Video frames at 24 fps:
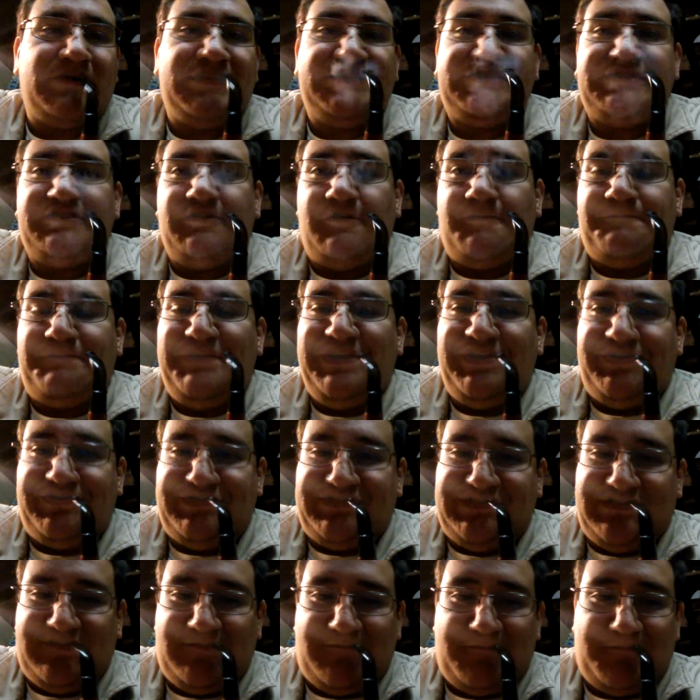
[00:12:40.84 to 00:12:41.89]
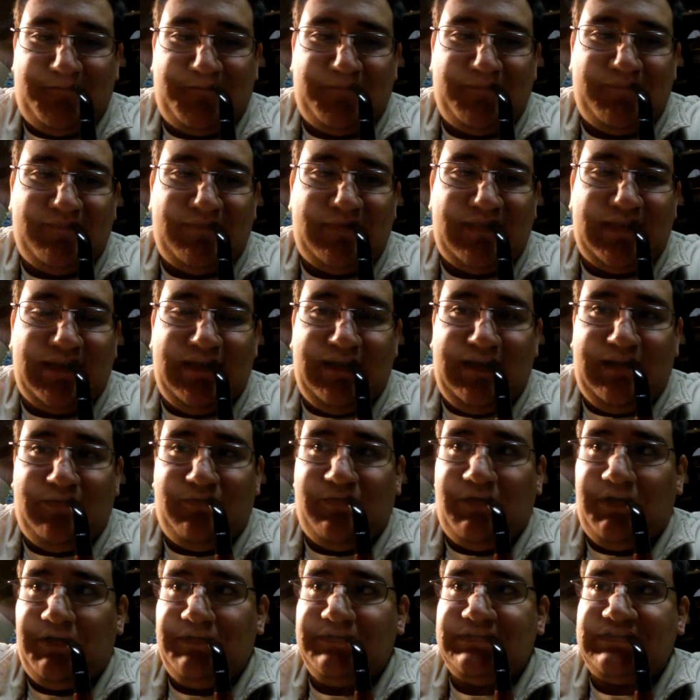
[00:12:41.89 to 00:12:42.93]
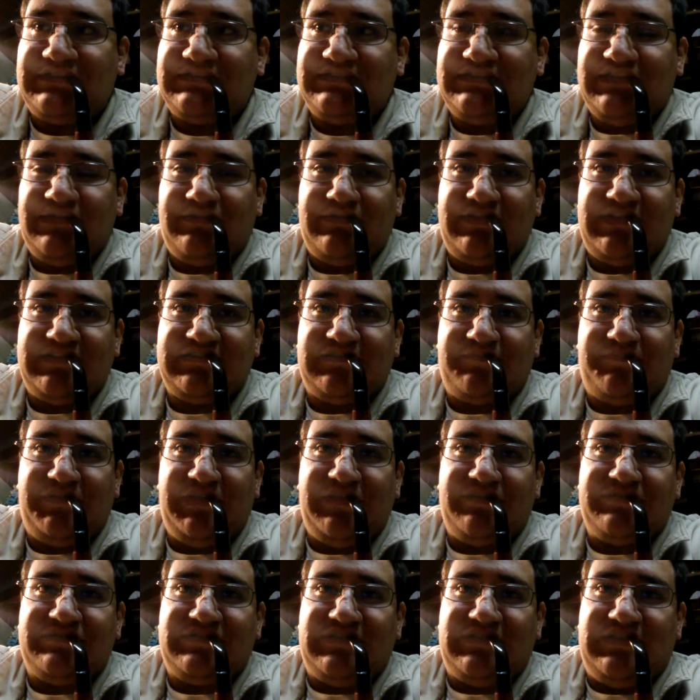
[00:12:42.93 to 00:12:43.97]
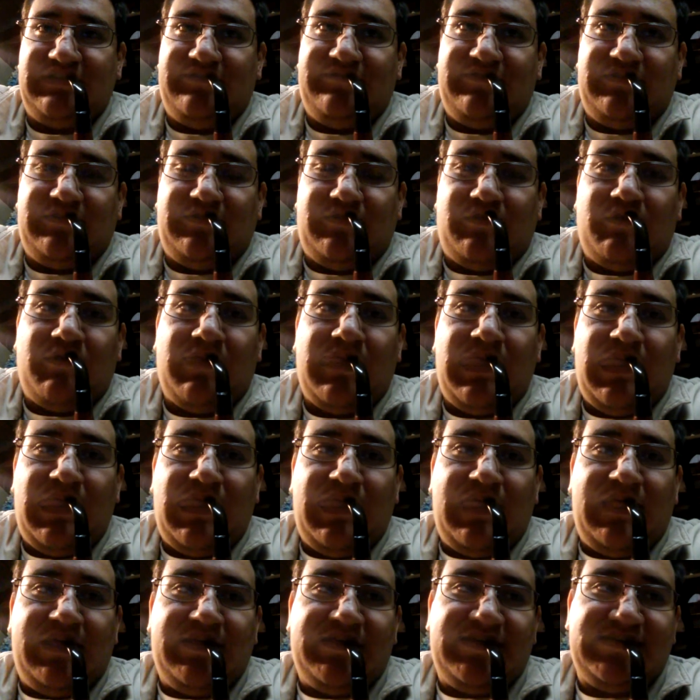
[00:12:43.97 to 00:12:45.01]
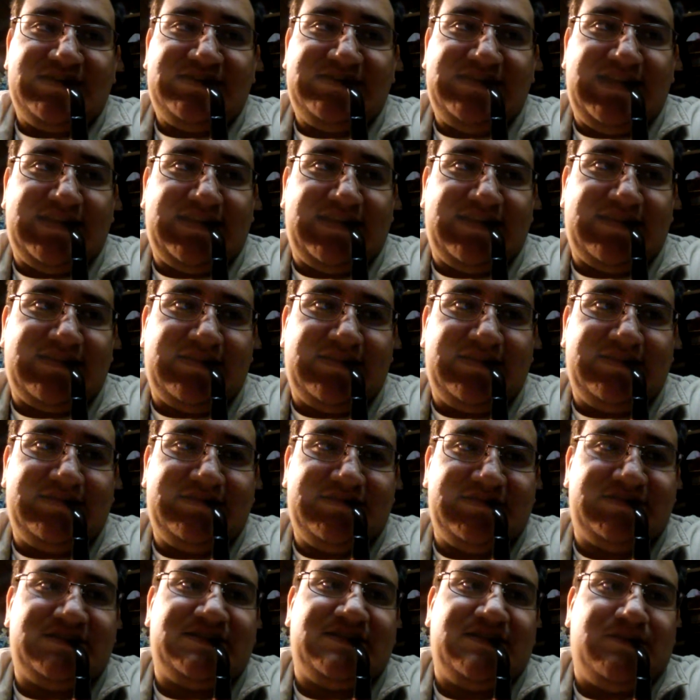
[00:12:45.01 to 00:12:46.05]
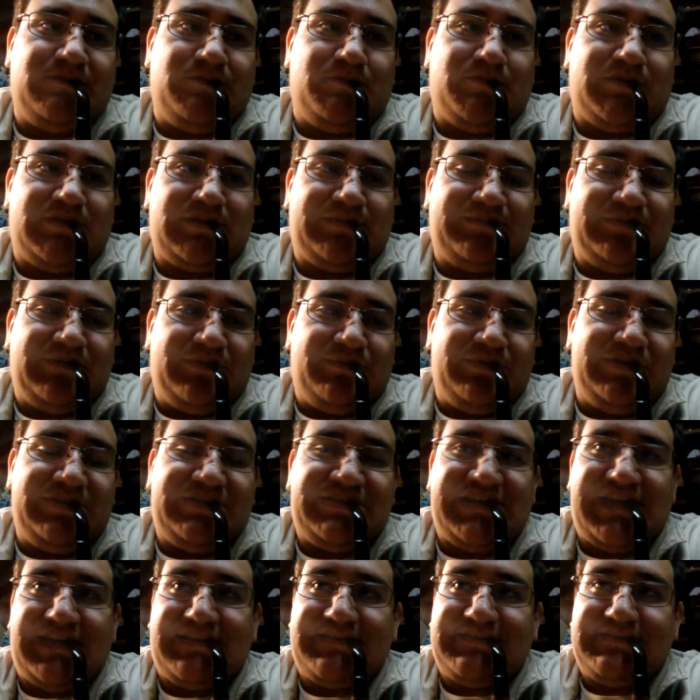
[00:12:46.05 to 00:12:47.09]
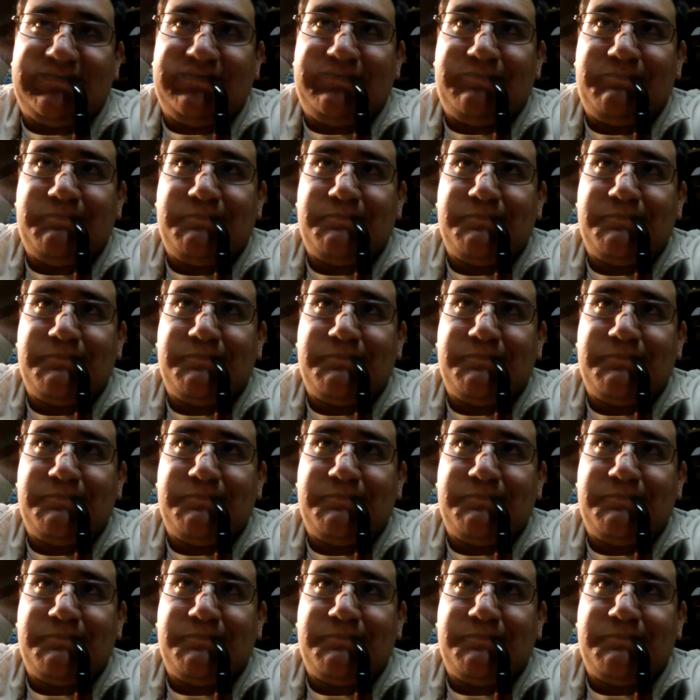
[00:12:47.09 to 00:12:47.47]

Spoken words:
It's still a Peterson, and I will always consider it as a Peterson, even though it's technically just one of the rejects.